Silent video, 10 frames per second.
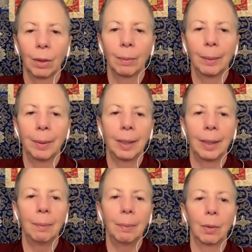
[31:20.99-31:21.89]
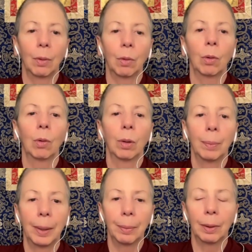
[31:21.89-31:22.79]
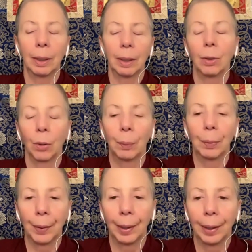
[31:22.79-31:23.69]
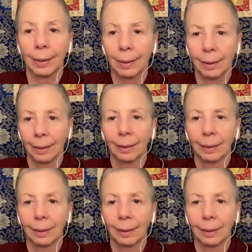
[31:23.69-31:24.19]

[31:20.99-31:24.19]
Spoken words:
So maybe keep all the people in your prayers.